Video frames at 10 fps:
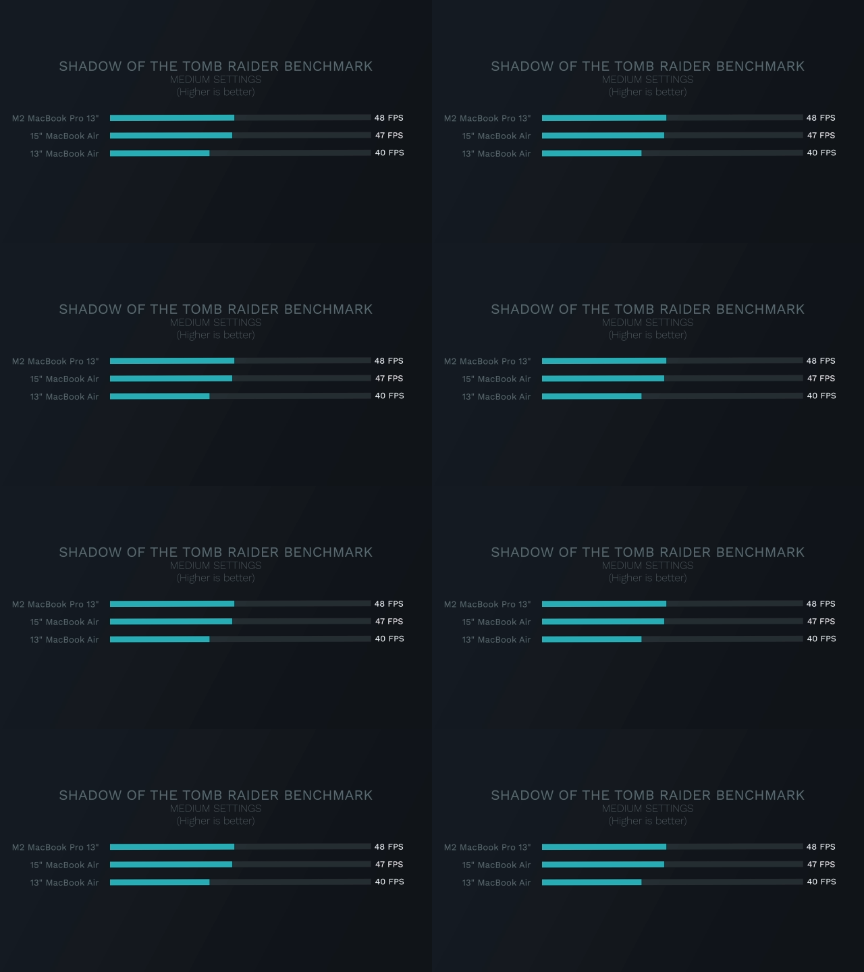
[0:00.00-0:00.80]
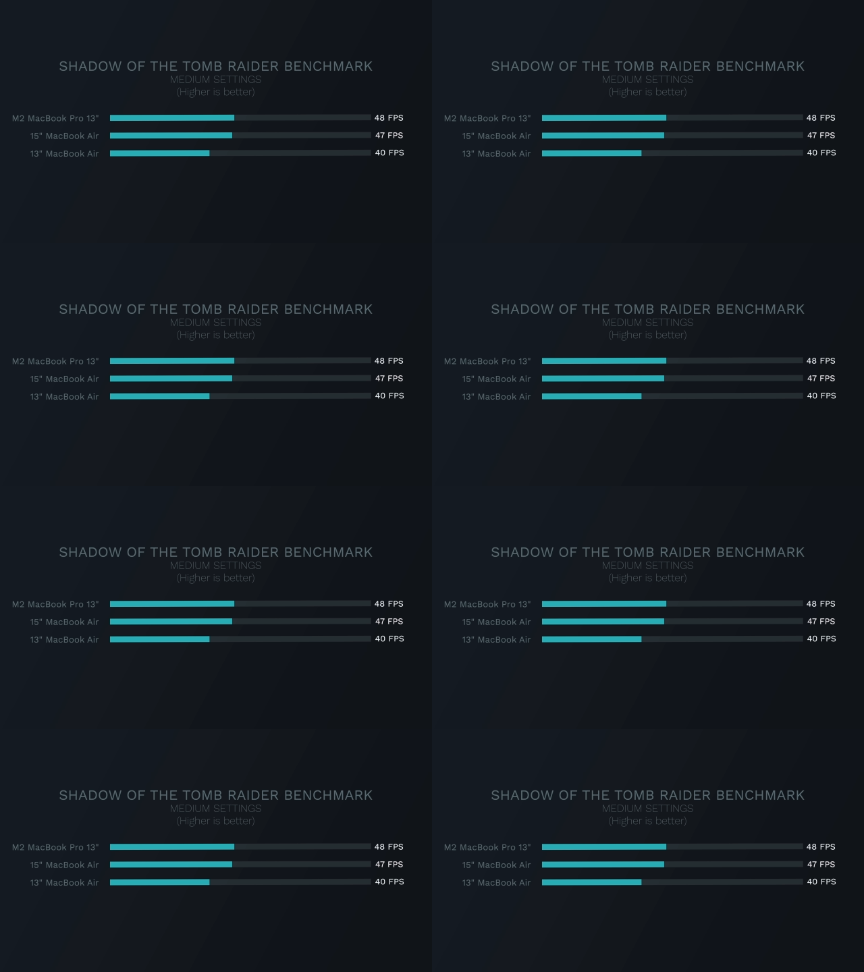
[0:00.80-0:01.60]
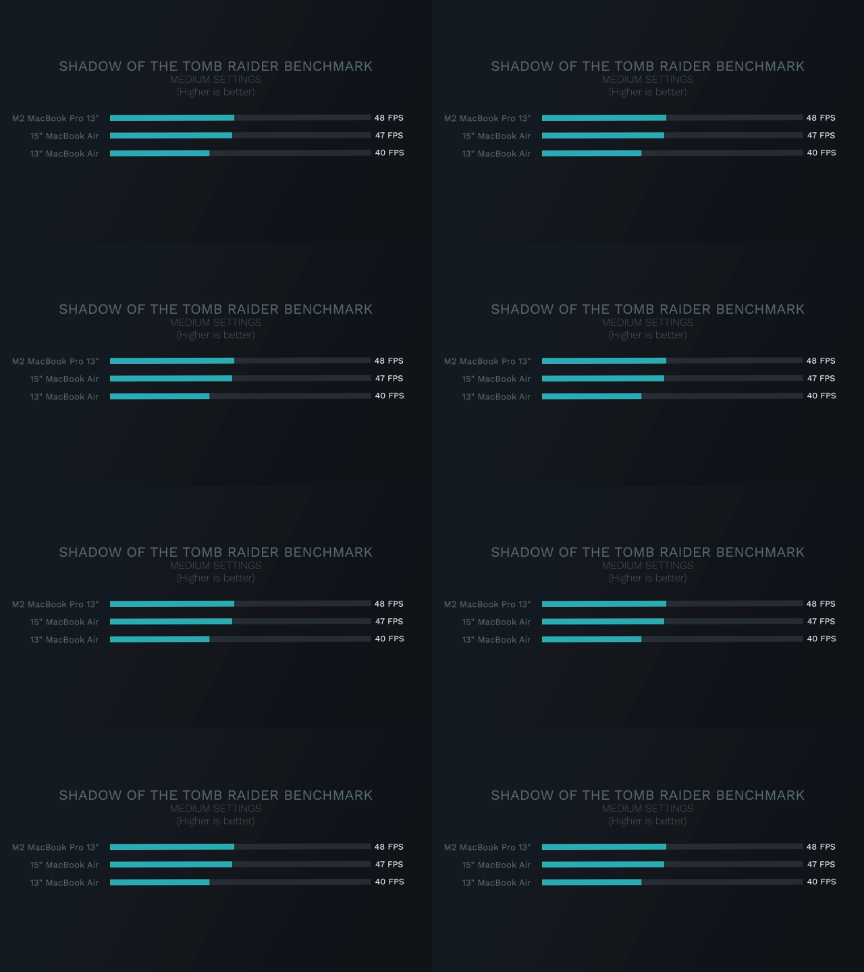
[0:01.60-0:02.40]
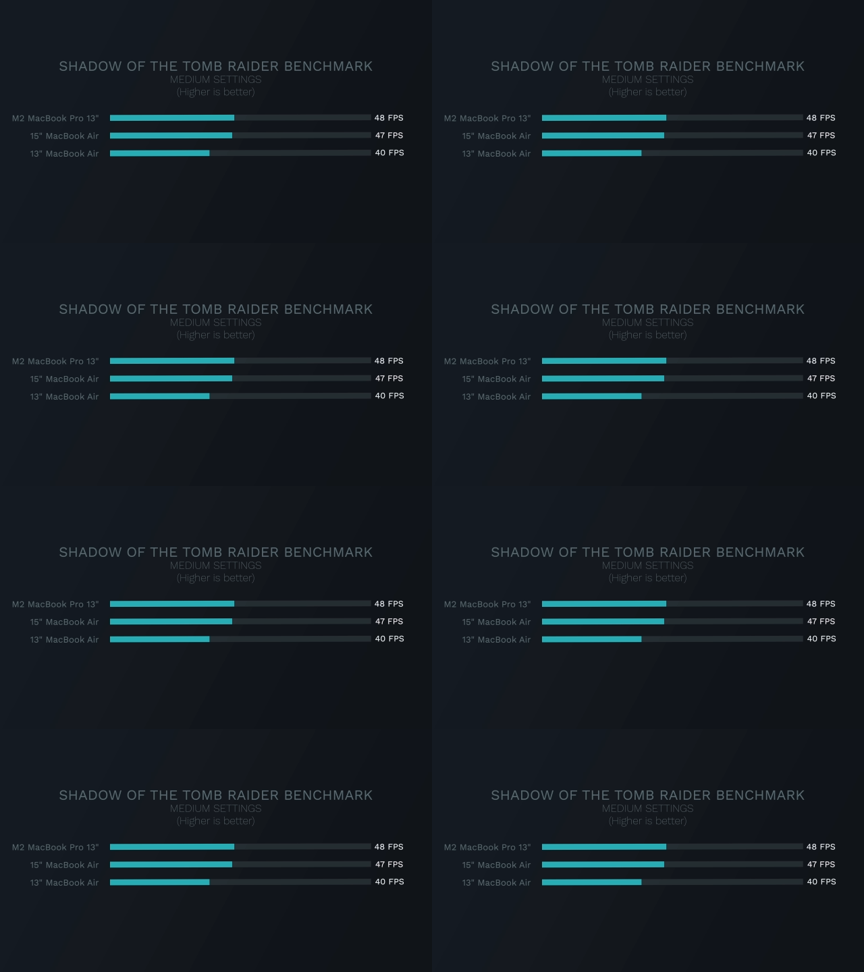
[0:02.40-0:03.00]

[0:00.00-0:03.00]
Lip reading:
Nobody's mouth can be seen.